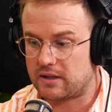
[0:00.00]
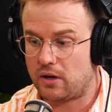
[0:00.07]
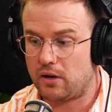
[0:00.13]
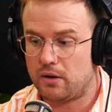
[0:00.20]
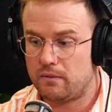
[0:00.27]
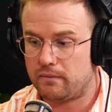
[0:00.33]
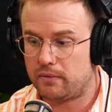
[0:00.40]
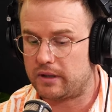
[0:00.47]
And
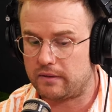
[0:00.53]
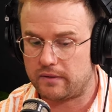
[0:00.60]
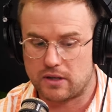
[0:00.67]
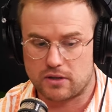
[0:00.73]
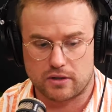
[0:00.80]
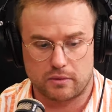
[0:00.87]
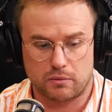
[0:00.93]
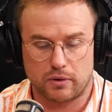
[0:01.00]
hopefully
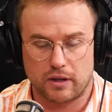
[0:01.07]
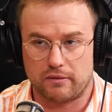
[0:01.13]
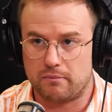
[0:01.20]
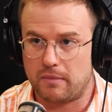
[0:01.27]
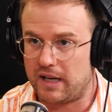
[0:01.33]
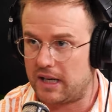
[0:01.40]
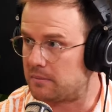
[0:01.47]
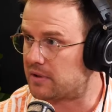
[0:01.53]
eventually we'll have
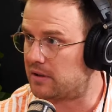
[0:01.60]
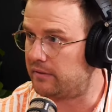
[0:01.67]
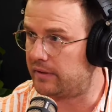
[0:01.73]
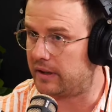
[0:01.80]
meetups and